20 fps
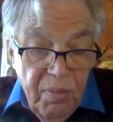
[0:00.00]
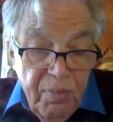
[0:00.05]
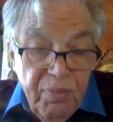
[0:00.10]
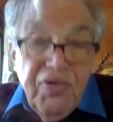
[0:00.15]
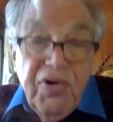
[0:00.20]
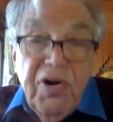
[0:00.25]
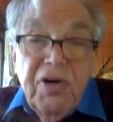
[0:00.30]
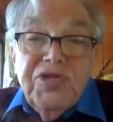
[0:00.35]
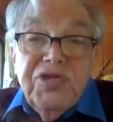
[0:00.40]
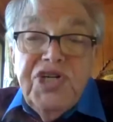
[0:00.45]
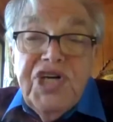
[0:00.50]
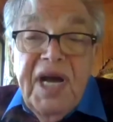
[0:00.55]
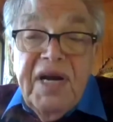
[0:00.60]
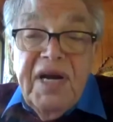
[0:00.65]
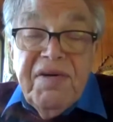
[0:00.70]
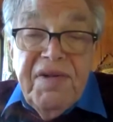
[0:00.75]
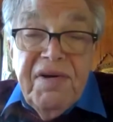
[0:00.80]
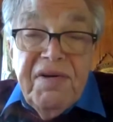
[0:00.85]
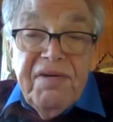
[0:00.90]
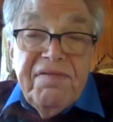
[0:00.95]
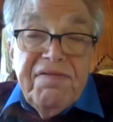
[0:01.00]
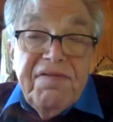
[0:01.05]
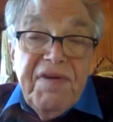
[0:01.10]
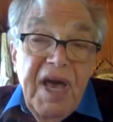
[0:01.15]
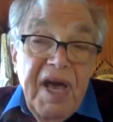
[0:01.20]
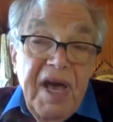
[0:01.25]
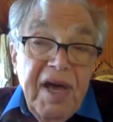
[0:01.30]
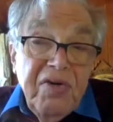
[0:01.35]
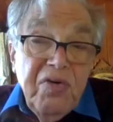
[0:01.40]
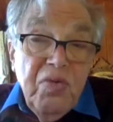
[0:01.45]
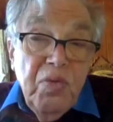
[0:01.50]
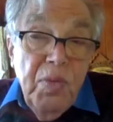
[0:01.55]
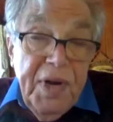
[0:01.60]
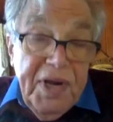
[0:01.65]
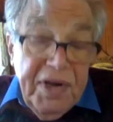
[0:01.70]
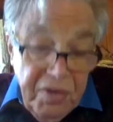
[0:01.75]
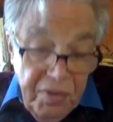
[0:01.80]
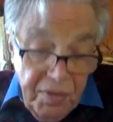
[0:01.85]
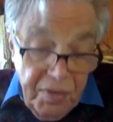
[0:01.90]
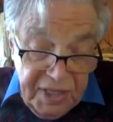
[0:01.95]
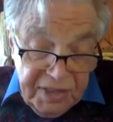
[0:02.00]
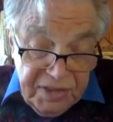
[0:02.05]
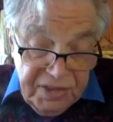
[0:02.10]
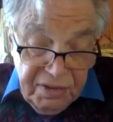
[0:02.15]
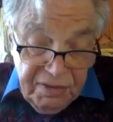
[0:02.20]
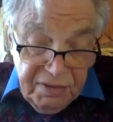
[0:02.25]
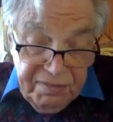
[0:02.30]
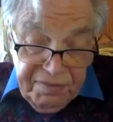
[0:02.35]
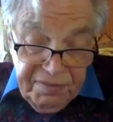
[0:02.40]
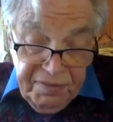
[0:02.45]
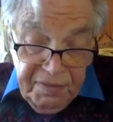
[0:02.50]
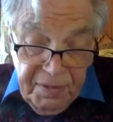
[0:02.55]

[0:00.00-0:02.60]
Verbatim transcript: projective and regressive.